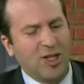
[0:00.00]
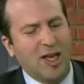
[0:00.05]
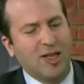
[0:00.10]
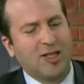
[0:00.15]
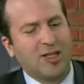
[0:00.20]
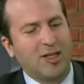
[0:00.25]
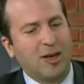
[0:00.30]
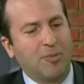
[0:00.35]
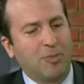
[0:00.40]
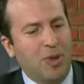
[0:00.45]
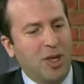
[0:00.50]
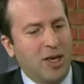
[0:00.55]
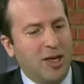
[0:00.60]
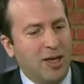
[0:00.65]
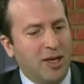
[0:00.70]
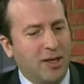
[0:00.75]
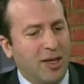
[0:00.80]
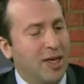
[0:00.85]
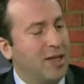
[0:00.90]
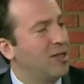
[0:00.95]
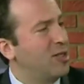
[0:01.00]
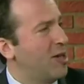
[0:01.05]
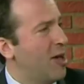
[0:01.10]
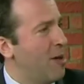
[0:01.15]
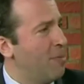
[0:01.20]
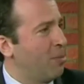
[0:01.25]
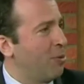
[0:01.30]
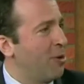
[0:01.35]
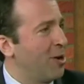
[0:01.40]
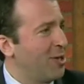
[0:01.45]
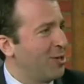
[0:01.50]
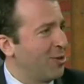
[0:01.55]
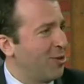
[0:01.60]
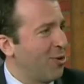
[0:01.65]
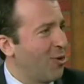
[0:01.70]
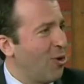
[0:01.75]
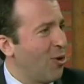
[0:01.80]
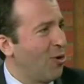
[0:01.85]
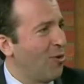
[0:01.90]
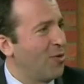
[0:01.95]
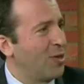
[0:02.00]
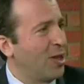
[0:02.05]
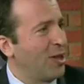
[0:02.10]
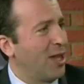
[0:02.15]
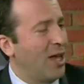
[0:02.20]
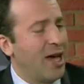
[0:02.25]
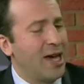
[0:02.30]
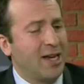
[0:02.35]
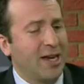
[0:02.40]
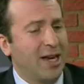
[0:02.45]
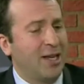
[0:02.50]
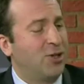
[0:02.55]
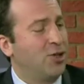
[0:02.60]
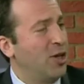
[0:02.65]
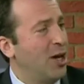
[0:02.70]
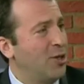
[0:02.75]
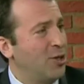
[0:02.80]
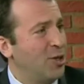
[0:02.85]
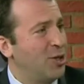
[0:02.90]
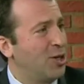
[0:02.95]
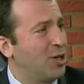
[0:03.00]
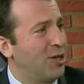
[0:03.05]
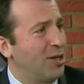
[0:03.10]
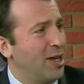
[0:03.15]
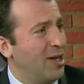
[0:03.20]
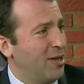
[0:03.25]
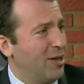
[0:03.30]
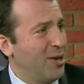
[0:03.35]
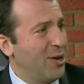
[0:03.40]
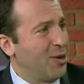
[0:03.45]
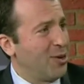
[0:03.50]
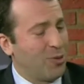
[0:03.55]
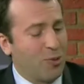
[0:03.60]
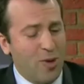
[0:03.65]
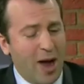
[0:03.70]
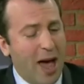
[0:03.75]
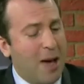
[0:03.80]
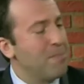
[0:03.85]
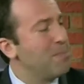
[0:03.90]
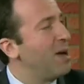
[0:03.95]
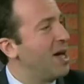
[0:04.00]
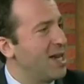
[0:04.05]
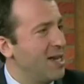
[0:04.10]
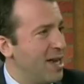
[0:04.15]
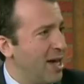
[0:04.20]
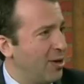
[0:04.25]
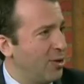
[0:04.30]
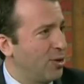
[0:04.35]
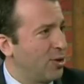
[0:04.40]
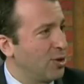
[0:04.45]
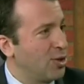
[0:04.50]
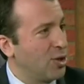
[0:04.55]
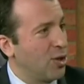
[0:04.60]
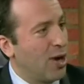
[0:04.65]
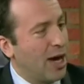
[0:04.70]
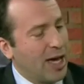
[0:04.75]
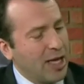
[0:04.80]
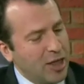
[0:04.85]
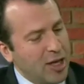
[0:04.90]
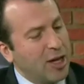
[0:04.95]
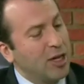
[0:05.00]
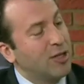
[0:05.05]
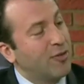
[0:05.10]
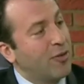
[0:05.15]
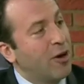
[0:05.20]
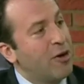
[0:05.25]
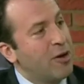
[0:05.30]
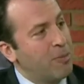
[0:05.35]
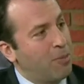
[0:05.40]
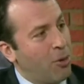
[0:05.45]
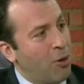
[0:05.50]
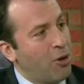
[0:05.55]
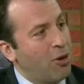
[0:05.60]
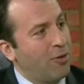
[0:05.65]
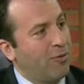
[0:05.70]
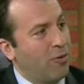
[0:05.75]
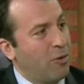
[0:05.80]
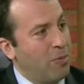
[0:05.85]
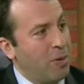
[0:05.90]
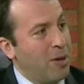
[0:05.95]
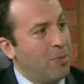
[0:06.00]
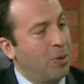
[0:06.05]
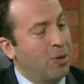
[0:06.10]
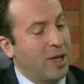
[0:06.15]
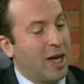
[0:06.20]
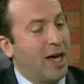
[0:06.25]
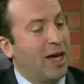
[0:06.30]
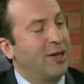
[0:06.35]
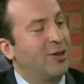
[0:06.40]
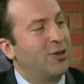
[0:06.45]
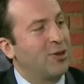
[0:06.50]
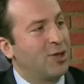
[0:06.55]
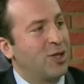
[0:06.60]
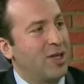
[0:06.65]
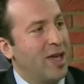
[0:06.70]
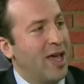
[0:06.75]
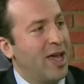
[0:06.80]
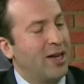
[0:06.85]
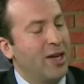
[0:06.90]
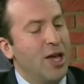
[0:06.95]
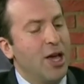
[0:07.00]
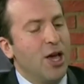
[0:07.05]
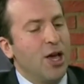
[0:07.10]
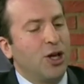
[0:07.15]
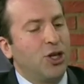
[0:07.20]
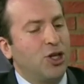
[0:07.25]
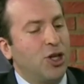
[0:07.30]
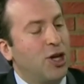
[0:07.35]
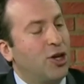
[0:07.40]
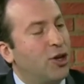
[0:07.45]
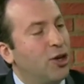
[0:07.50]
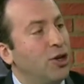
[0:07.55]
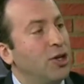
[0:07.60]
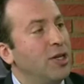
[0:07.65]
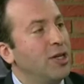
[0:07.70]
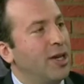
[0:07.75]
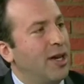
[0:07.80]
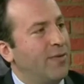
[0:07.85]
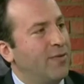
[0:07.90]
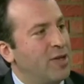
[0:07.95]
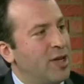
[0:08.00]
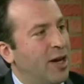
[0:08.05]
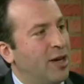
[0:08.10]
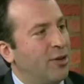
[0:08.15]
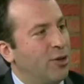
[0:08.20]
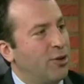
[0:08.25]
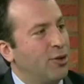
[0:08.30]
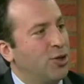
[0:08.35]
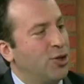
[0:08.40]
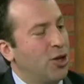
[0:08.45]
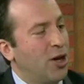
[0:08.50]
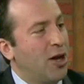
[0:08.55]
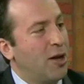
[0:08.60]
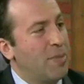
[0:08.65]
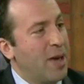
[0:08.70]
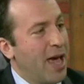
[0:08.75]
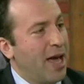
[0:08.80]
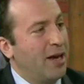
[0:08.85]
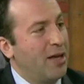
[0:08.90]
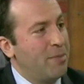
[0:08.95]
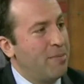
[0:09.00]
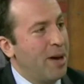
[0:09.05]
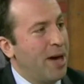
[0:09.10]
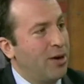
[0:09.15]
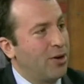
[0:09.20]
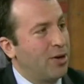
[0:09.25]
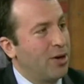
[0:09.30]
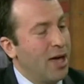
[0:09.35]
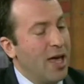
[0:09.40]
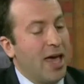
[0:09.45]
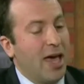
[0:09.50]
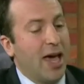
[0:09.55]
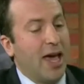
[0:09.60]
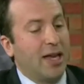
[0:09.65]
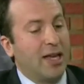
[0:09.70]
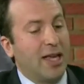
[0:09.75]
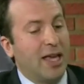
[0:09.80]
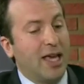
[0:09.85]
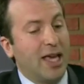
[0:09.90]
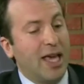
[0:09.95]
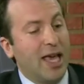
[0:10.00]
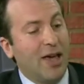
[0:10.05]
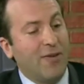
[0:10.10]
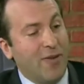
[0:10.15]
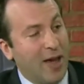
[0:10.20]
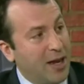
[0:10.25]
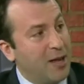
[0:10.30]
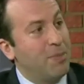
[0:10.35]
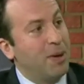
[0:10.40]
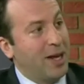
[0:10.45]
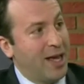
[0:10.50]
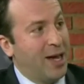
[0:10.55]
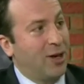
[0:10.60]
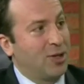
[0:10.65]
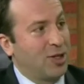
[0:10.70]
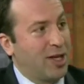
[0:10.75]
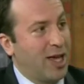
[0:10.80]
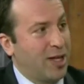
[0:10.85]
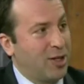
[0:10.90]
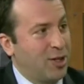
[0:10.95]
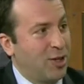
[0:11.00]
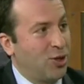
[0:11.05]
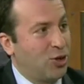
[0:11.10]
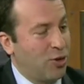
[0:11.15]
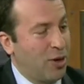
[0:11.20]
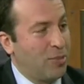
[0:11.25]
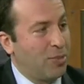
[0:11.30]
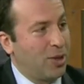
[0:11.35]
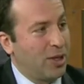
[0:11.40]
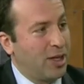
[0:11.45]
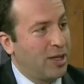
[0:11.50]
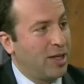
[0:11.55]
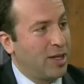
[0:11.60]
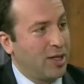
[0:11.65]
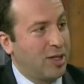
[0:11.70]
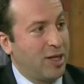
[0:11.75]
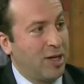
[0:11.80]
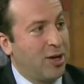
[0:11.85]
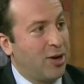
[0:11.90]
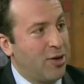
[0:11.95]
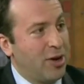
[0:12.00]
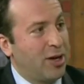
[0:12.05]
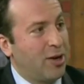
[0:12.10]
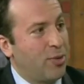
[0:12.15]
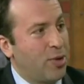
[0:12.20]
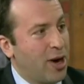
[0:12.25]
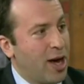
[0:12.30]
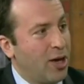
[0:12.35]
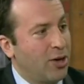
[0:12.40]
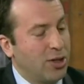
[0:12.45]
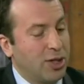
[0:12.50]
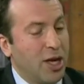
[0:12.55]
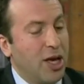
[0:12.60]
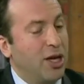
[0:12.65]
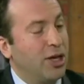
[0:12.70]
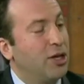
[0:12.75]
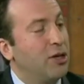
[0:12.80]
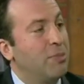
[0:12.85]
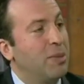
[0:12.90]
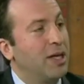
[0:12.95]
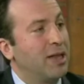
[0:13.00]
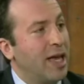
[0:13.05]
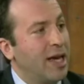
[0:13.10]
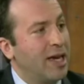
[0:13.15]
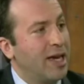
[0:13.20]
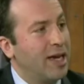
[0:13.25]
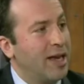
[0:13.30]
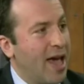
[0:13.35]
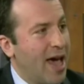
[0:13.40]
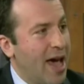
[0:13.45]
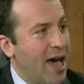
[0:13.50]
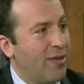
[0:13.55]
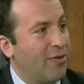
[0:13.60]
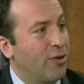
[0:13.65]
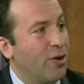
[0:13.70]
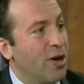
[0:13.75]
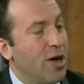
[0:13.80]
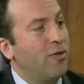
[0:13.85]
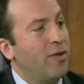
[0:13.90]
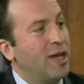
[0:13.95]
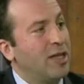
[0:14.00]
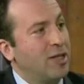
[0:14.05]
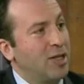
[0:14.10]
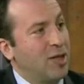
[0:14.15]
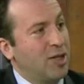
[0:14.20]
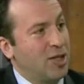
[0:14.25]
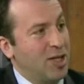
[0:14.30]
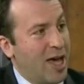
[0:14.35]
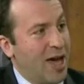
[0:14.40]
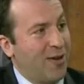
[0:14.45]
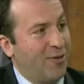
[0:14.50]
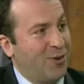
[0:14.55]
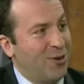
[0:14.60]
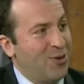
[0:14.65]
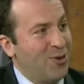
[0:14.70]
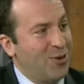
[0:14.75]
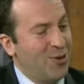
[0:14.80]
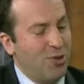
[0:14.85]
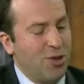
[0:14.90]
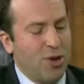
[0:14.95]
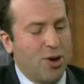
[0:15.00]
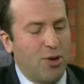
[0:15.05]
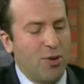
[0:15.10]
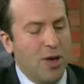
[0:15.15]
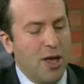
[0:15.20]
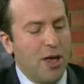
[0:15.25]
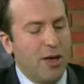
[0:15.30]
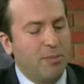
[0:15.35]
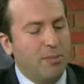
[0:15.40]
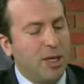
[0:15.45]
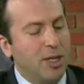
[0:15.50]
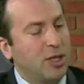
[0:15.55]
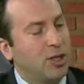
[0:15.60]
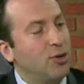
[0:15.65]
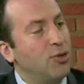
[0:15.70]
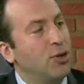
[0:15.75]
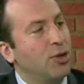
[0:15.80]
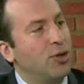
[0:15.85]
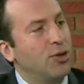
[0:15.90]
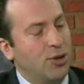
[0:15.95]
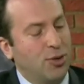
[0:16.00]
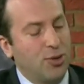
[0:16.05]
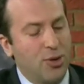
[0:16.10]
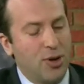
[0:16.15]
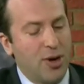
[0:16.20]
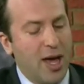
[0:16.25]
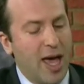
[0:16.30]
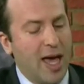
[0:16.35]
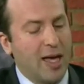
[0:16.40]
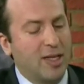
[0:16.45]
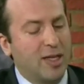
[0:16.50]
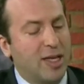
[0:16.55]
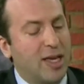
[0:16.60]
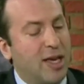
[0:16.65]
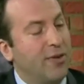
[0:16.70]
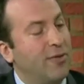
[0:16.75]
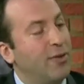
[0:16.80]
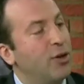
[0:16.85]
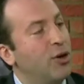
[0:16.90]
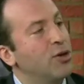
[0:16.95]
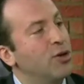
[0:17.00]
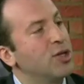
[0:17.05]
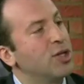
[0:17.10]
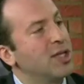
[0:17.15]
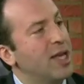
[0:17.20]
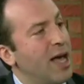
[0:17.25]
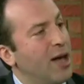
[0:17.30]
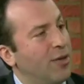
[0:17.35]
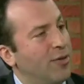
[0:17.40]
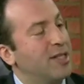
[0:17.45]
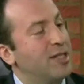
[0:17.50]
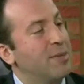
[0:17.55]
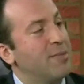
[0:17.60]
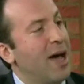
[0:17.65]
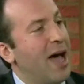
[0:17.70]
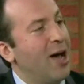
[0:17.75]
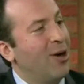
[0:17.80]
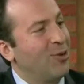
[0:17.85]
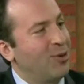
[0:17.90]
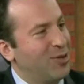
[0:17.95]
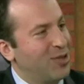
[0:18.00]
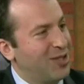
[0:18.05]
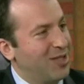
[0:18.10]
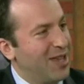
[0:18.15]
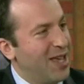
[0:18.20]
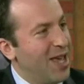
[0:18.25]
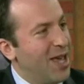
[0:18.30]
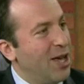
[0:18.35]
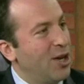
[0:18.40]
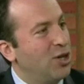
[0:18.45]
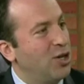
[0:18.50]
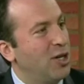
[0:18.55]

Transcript: says something intemperate or over the line, a judge is going to wrap my knuckles. So I think it's very important for people to understand she couldn't have done her job any better. And if anybody else gets in trouble in this city or anywhere else, you'd be lucky to have her. Moving to this afternoon, though, Ms. de Couture has given herself some outs.